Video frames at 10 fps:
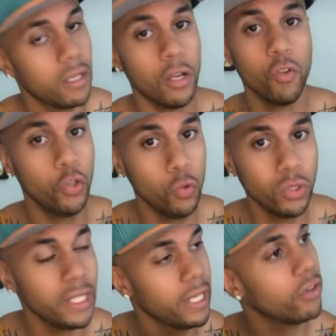reducing
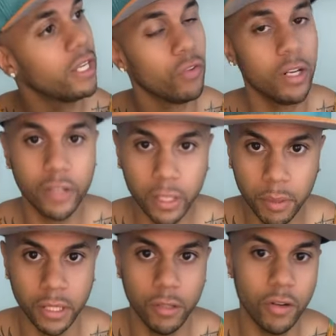it, or get rid of it
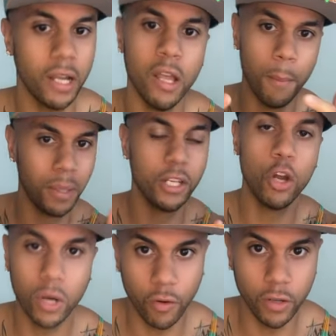completely, right? But they know we're
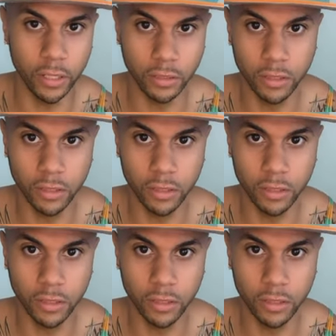not reading this stuff,